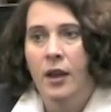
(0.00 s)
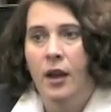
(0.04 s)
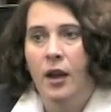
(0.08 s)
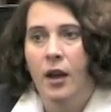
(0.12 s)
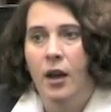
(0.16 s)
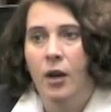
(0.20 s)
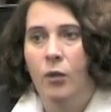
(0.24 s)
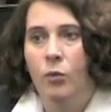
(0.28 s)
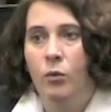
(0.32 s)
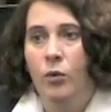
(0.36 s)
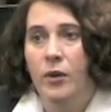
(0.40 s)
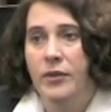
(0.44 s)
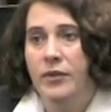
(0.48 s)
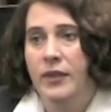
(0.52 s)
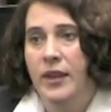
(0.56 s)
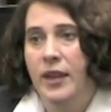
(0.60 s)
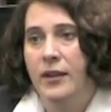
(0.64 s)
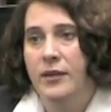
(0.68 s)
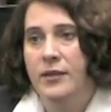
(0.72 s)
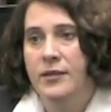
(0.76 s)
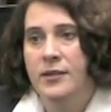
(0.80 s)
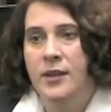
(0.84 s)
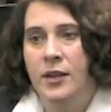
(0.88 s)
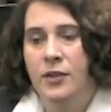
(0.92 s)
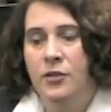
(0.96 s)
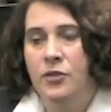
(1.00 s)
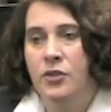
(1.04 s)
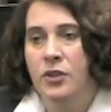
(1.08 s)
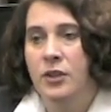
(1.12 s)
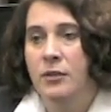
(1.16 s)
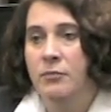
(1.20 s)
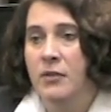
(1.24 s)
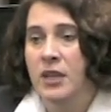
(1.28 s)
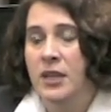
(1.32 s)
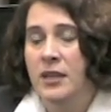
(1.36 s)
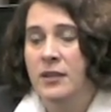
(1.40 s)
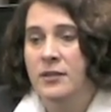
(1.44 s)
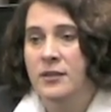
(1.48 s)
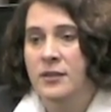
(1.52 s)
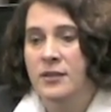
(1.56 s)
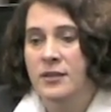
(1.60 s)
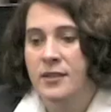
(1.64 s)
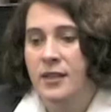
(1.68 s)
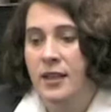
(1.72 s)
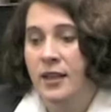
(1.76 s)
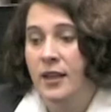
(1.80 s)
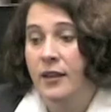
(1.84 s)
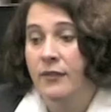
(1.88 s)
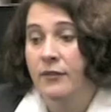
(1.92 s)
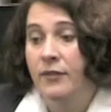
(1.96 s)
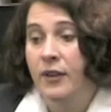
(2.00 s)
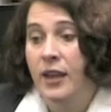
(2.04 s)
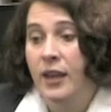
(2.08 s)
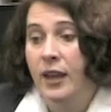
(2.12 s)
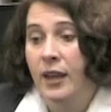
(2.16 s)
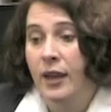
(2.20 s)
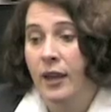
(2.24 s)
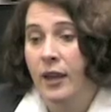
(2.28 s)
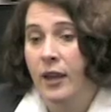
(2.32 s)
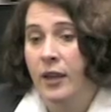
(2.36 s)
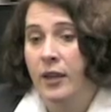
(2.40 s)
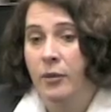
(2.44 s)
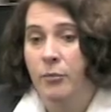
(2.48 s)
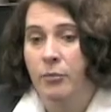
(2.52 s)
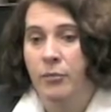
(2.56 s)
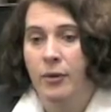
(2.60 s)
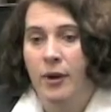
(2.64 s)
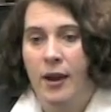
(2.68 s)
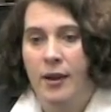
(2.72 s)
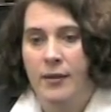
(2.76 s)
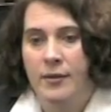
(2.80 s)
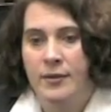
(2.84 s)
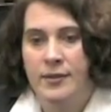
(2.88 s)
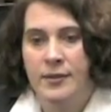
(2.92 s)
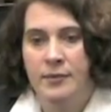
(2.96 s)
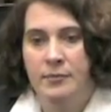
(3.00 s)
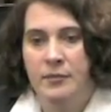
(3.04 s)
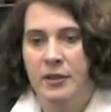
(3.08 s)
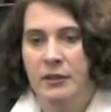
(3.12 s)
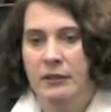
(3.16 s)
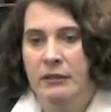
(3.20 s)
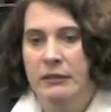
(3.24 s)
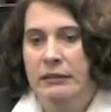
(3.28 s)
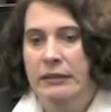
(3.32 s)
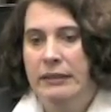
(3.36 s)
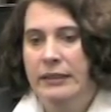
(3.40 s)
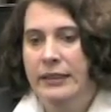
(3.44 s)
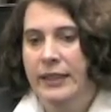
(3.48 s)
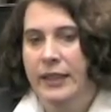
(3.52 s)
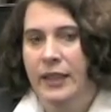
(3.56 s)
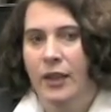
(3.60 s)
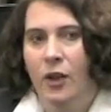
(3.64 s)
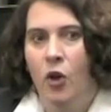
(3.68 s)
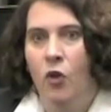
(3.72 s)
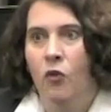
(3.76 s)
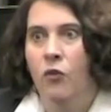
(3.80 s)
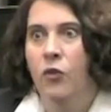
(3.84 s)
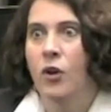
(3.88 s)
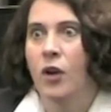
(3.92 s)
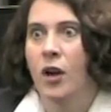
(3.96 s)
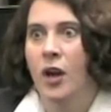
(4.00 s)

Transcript: What that essentially means is that I've had approximately over